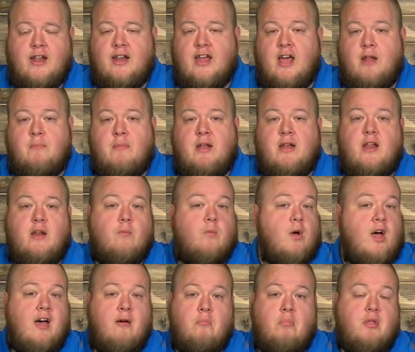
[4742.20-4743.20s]
in Edmond. And
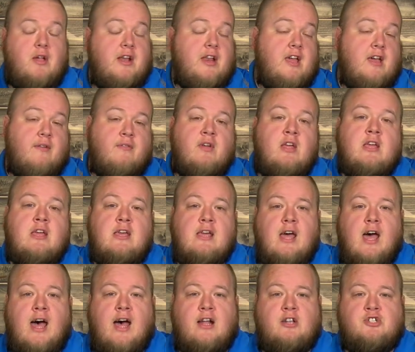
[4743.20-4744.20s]
we'll have plenty of
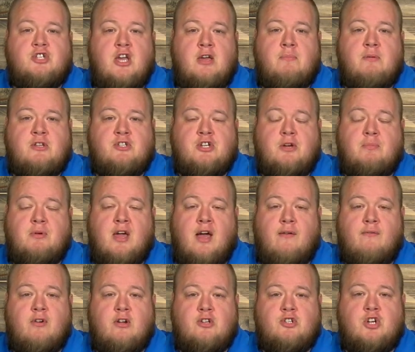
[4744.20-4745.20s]
championship
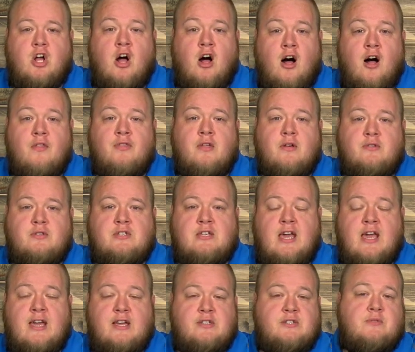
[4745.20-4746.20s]
coverage on those
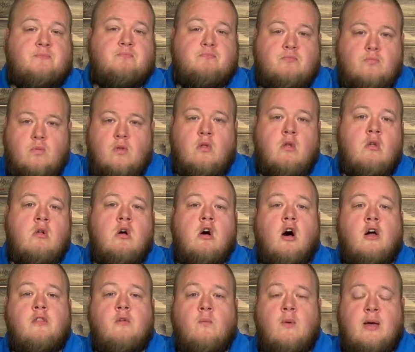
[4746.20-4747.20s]
days
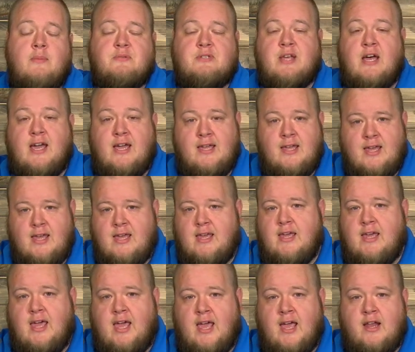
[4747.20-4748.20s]
on the website
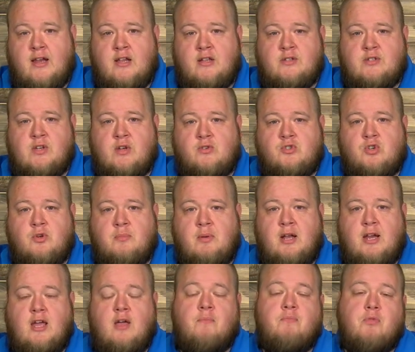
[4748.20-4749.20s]
and in social
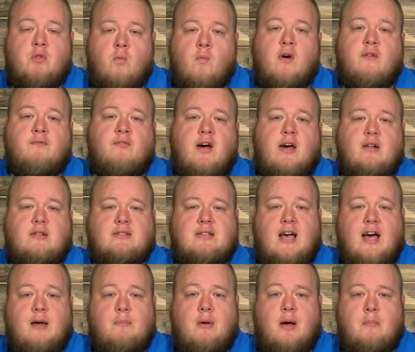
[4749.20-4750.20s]
media. One final
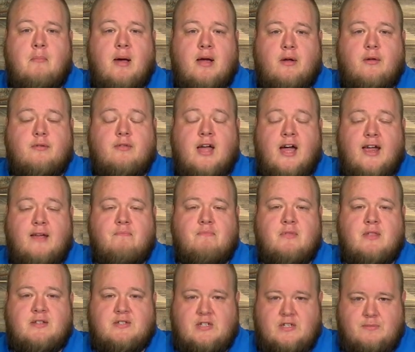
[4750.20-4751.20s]
time, I'm Michael Dunn.
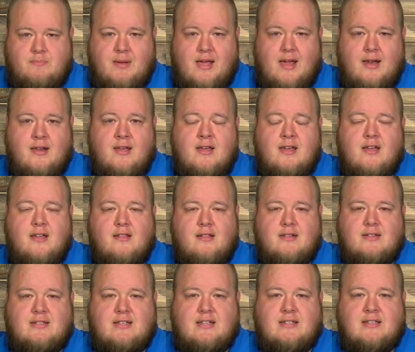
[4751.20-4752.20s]
This has been
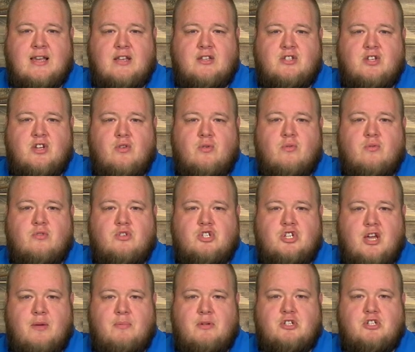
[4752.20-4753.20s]
the 6A2
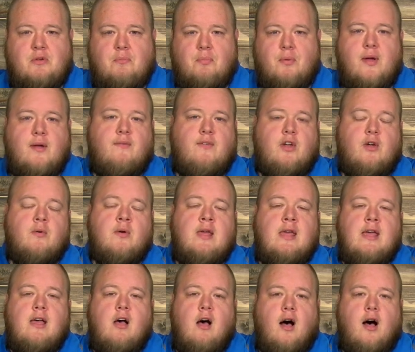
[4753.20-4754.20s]
Championship Preview
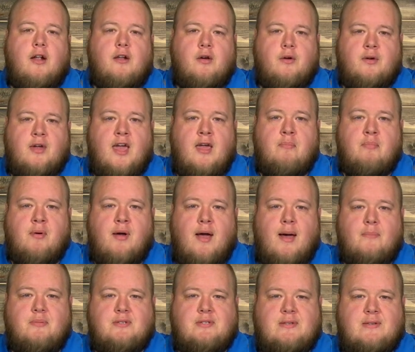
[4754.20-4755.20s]
on
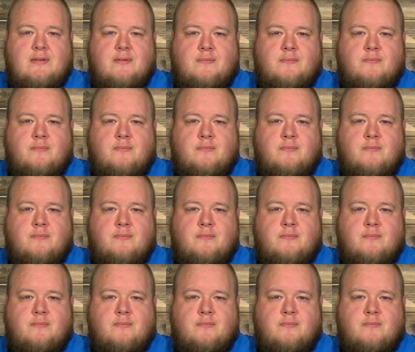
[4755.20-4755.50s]
OKPreps.